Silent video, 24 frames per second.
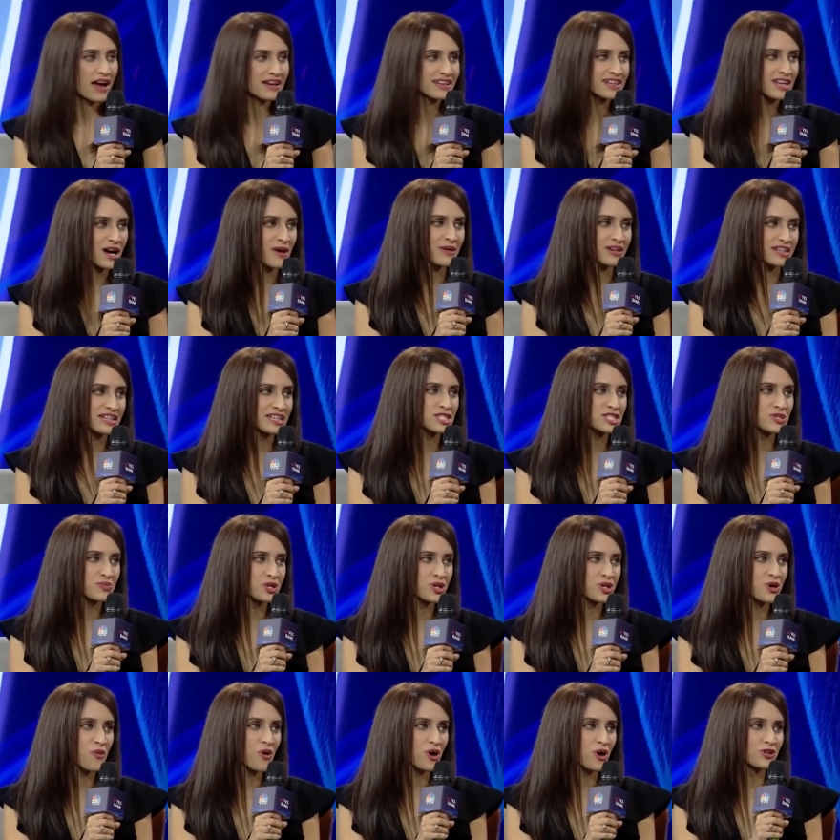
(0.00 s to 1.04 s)
right now, at least
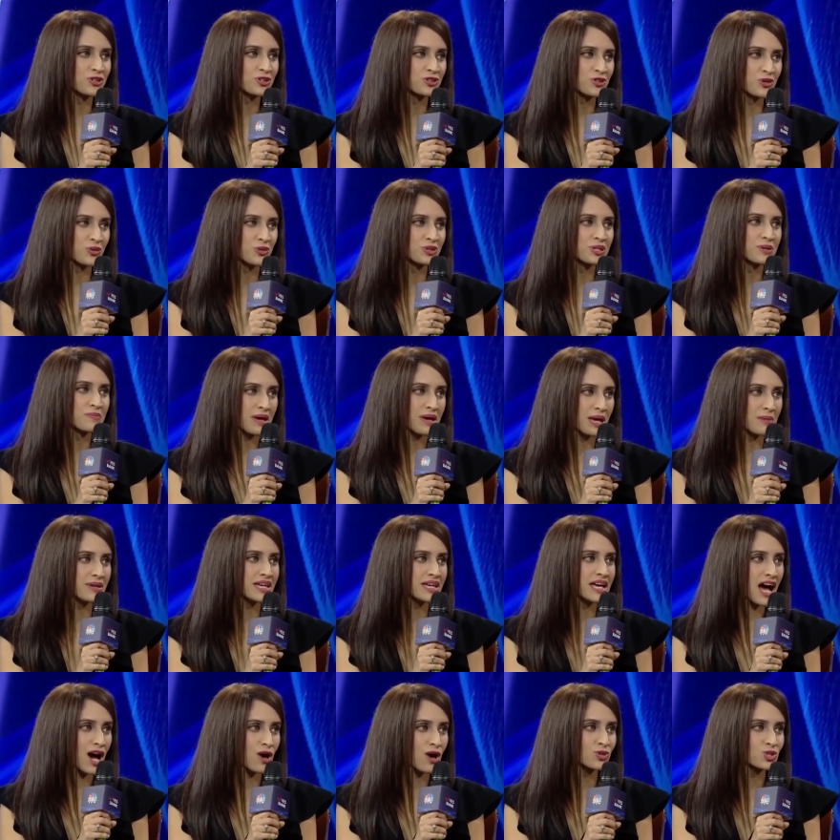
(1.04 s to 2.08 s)
we don't want to throw the
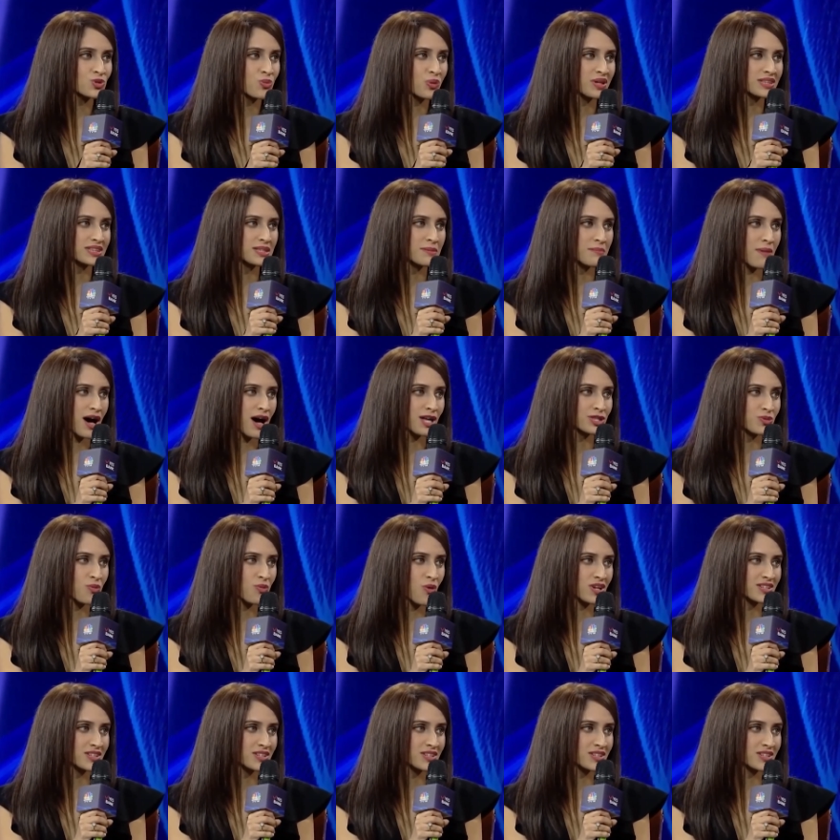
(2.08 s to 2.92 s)
baby out with the bath